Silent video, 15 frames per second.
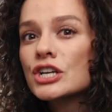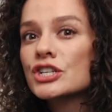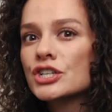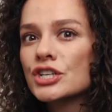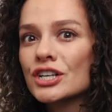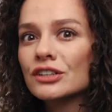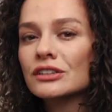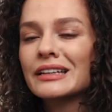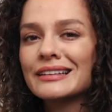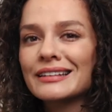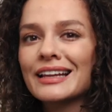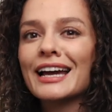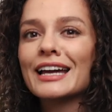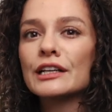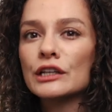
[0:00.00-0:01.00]

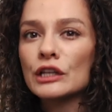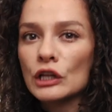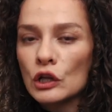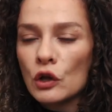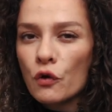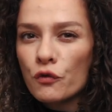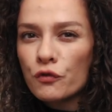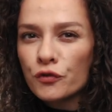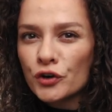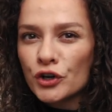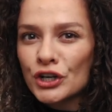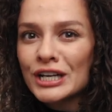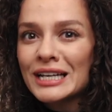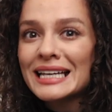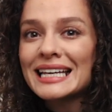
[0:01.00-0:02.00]
Shearling lined
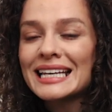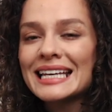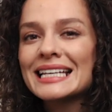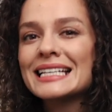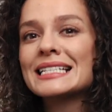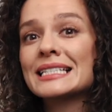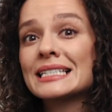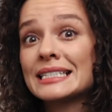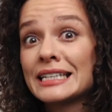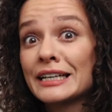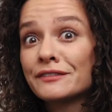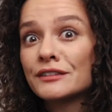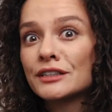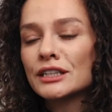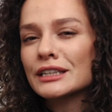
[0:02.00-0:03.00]
loafer, is
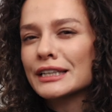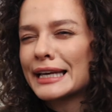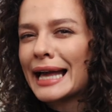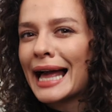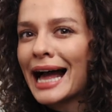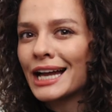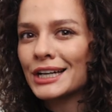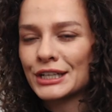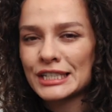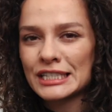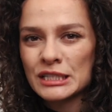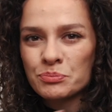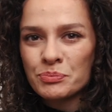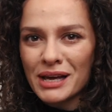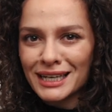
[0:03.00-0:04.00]
definitely
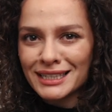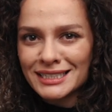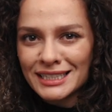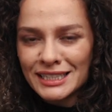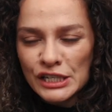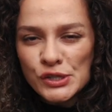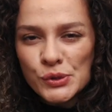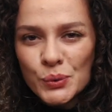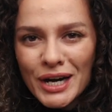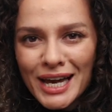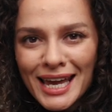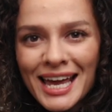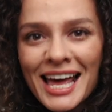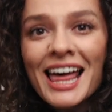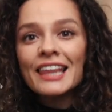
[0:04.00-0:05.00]
unexpected in a
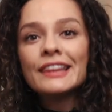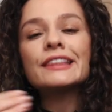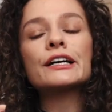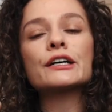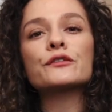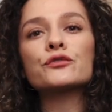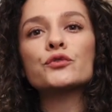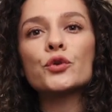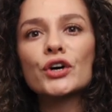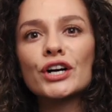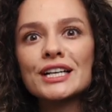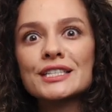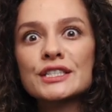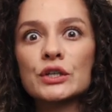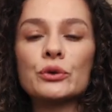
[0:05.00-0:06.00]
way.
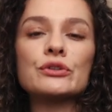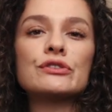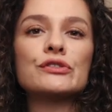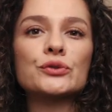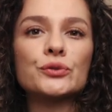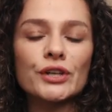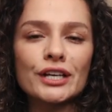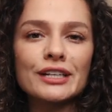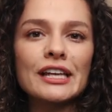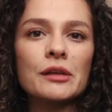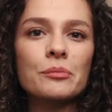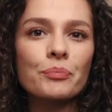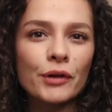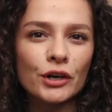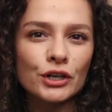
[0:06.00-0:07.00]
Therefore, it's going to create
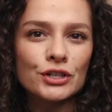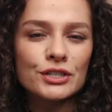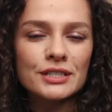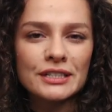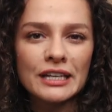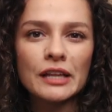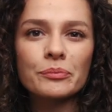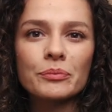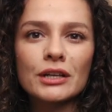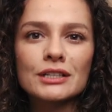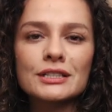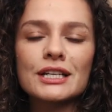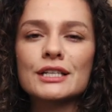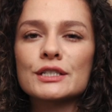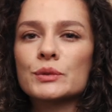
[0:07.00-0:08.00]
a bigger
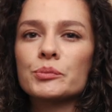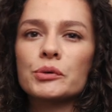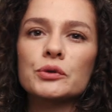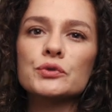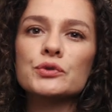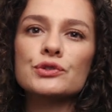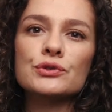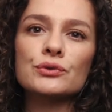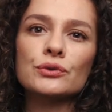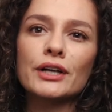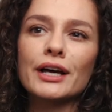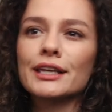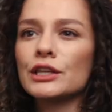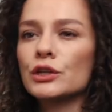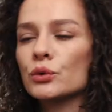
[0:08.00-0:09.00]
statement as opposed to
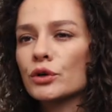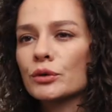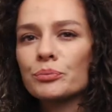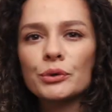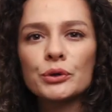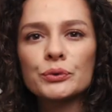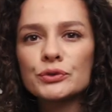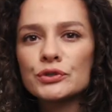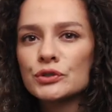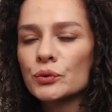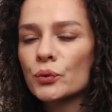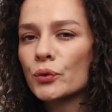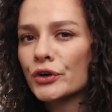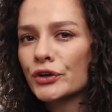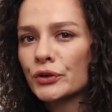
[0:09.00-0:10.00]
like your boots
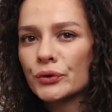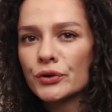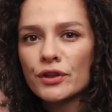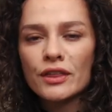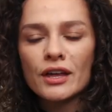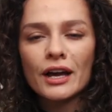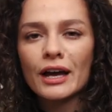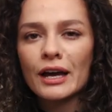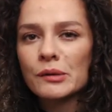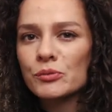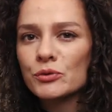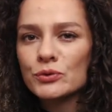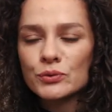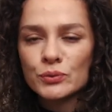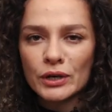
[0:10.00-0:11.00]
or your thigh-high
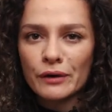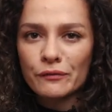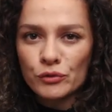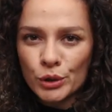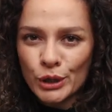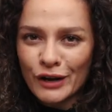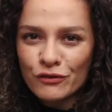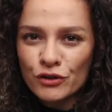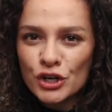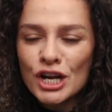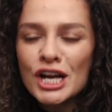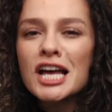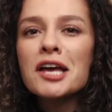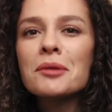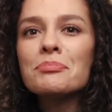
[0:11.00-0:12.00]
boots,
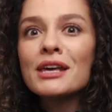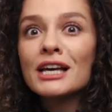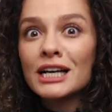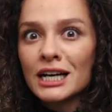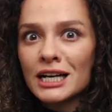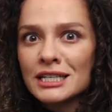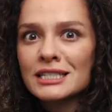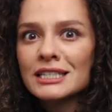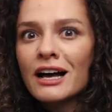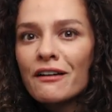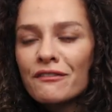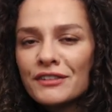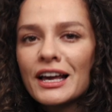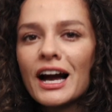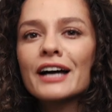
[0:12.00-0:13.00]
whatever, because
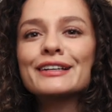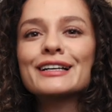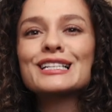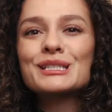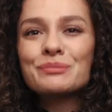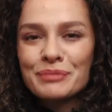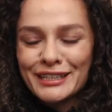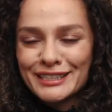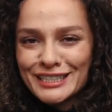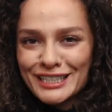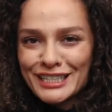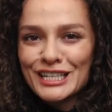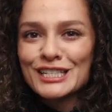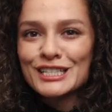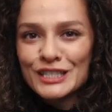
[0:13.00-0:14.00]
of the
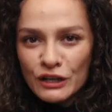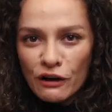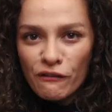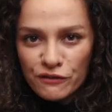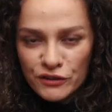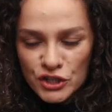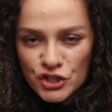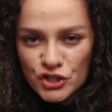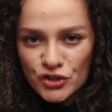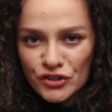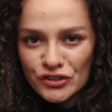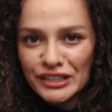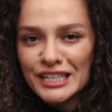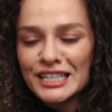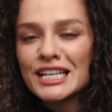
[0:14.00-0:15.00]
unexpectedness of this
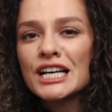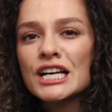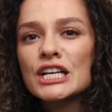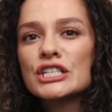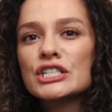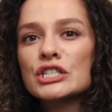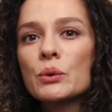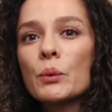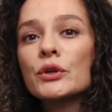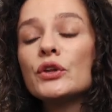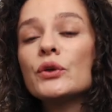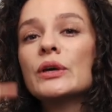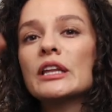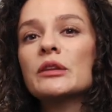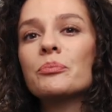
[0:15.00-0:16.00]
shearling. So what
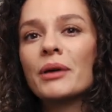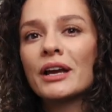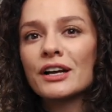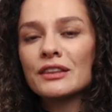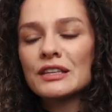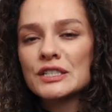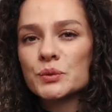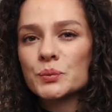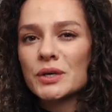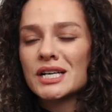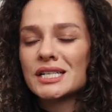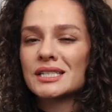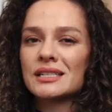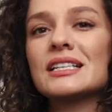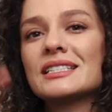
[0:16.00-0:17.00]
you can pair this
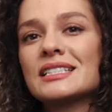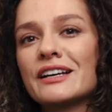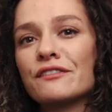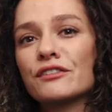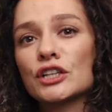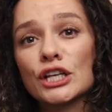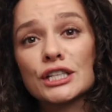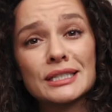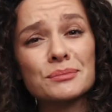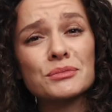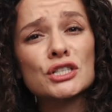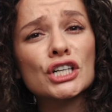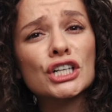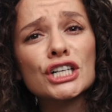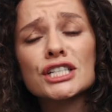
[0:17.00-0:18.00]
with is definitely some
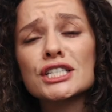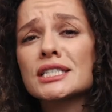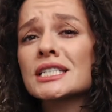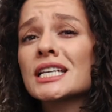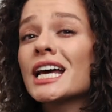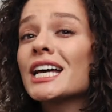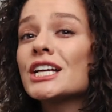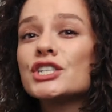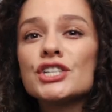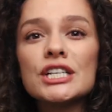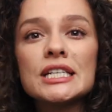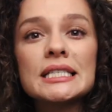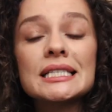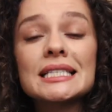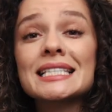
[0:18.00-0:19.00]
skirts,
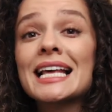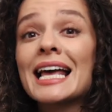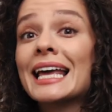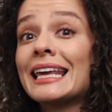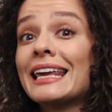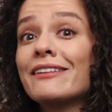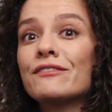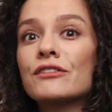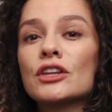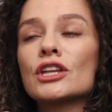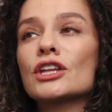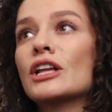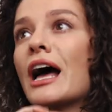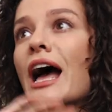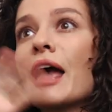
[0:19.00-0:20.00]
jeans,
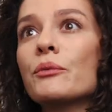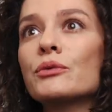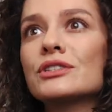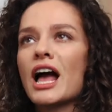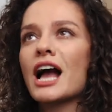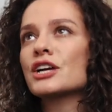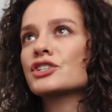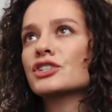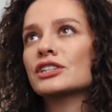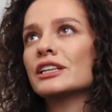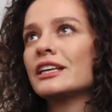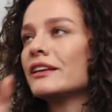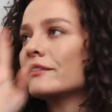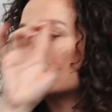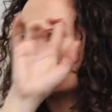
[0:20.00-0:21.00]
even I would
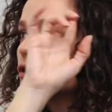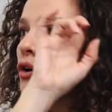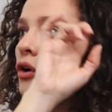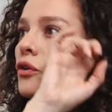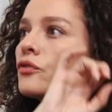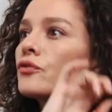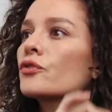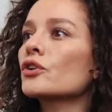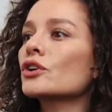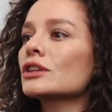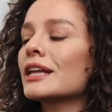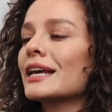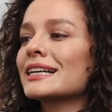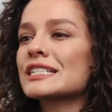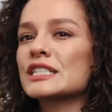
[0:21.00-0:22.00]
actually even go for
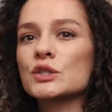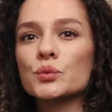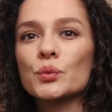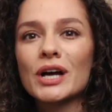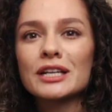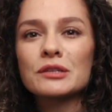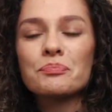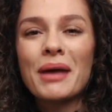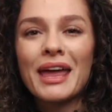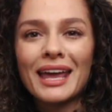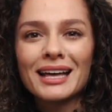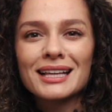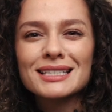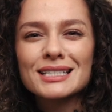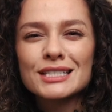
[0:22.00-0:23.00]
like
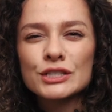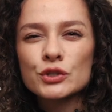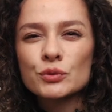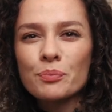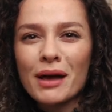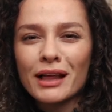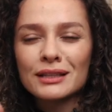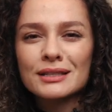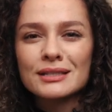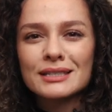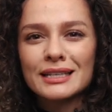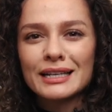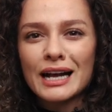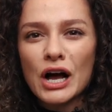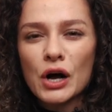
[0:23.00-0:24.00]
sweatpants to
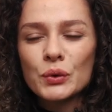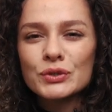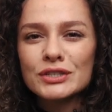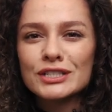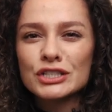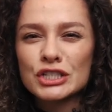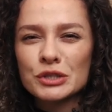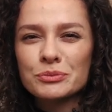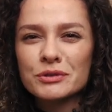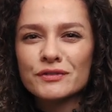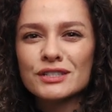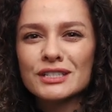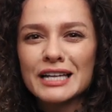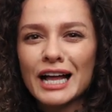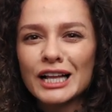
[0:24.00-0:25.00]
balance it out in terms
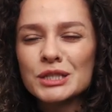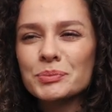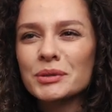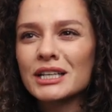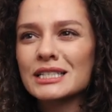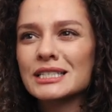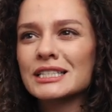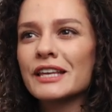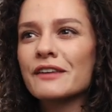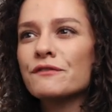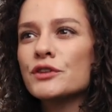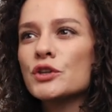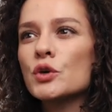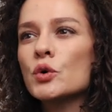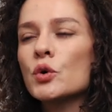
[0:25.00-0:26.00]
of styles, because if
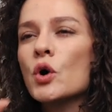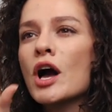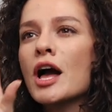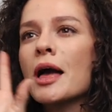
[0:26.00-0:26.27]
you